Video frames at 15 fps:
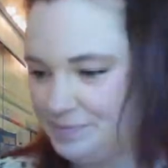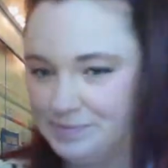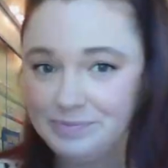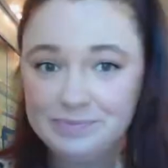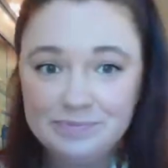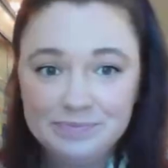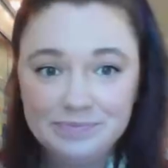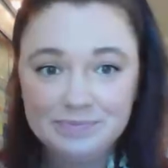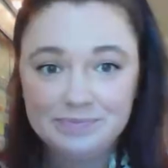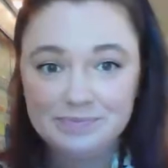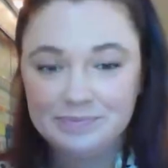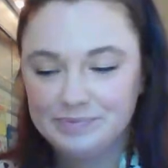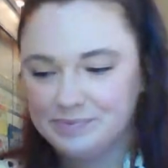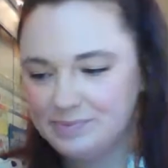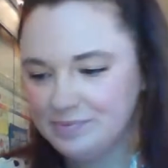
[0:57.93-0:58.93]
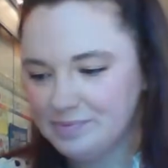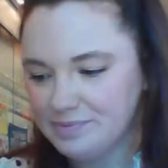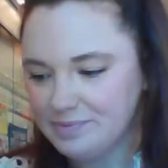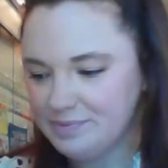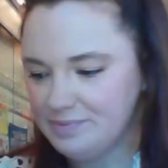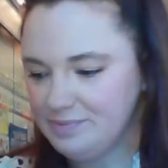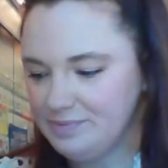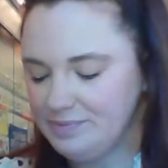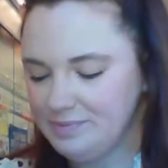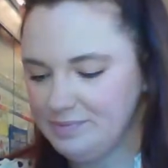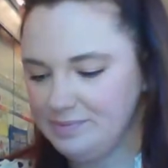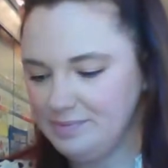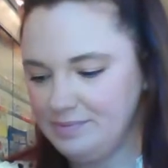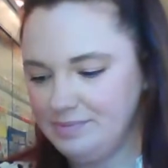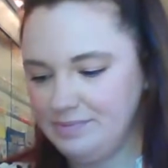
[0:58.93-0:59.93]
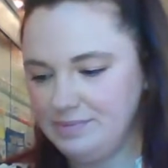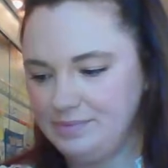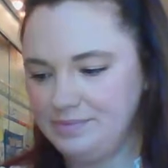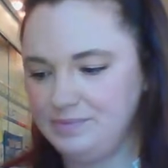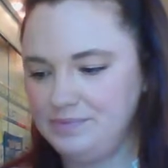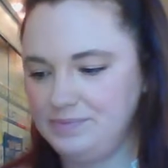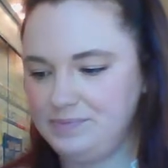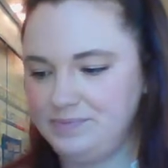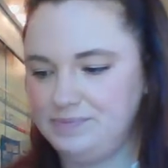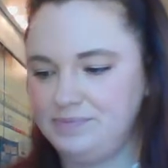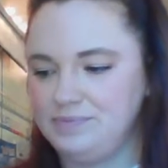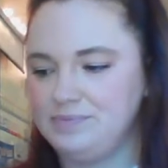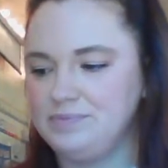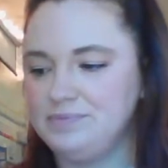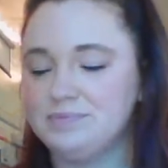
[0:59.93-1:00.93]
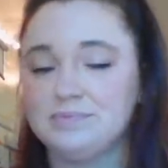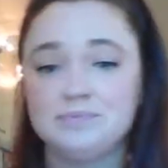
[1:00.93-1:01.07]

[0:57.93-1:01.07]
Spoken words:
Nobody speaks.